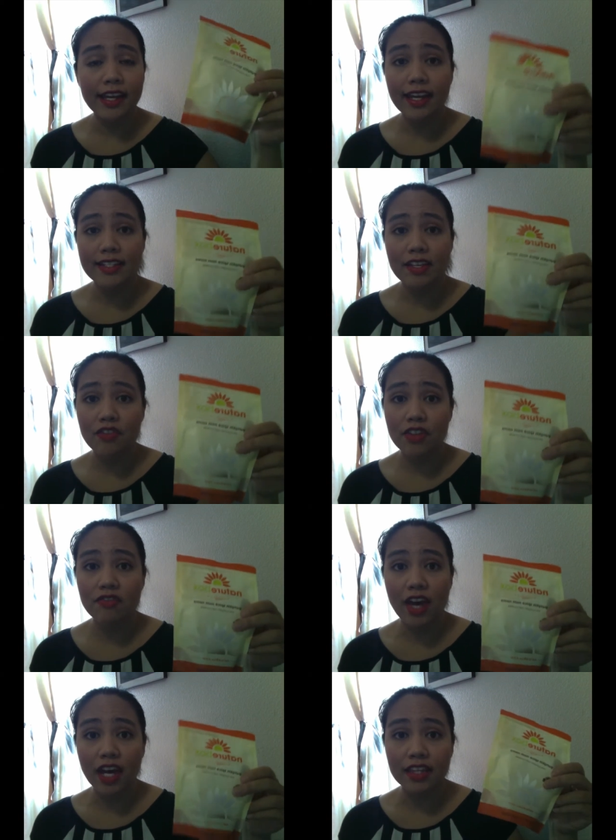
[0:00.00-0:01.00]
except for the
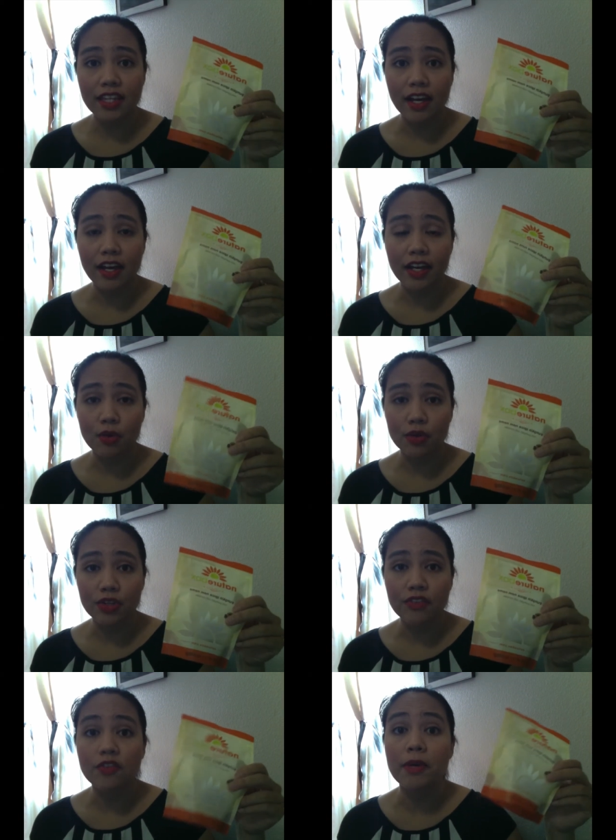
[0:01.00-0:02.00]
fact that I ordered
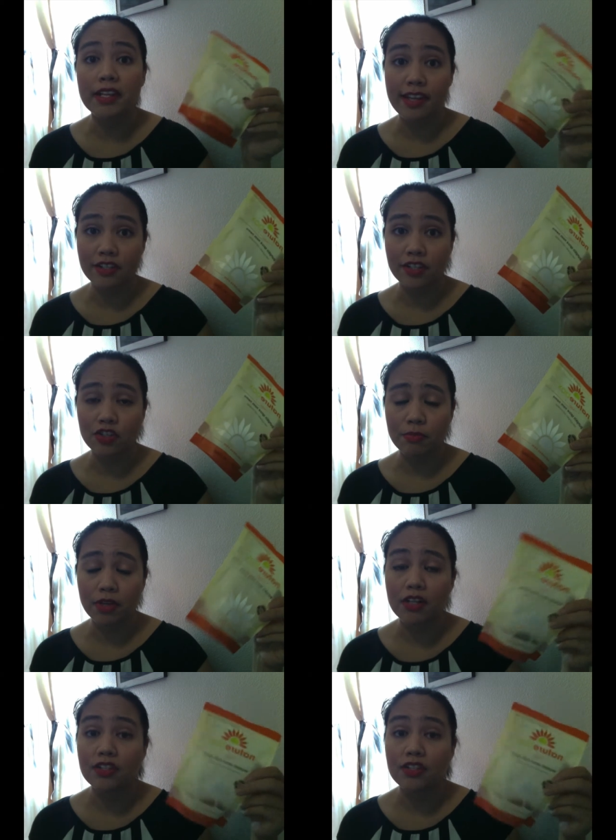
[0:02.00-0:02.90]
it for my next NatureBox,